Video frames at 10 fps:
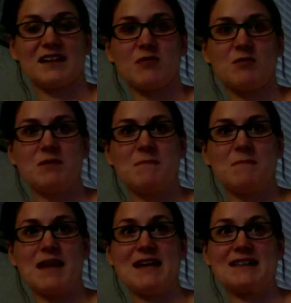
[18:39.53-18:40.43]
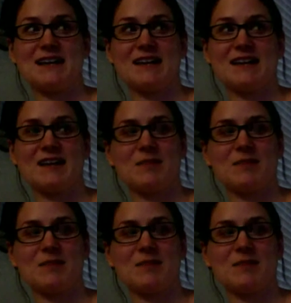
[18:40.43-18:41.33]
So it would be amazing, but
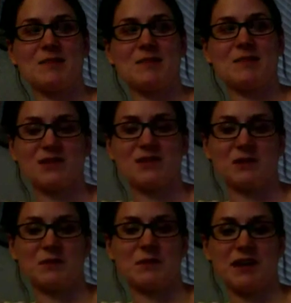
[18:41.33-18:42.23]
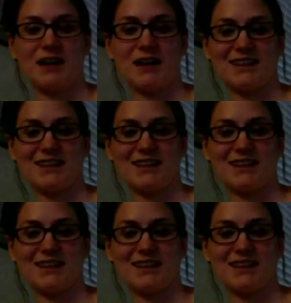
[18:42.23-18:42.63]
I'm not holding my breath.